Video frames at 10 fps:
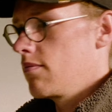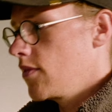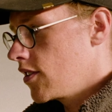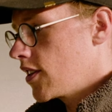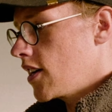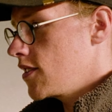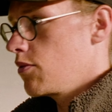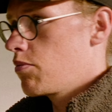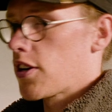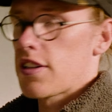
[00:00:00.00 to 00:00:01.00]
in case you
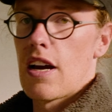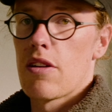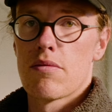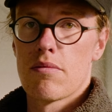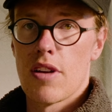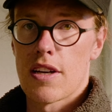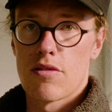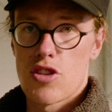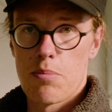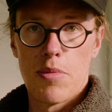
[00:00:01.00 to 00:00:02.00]
break down,
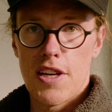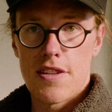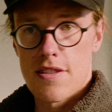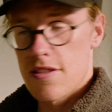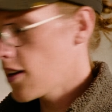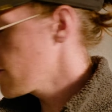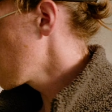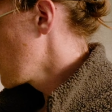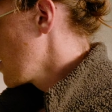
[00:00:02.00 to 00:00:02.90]
like jump leads and stuff.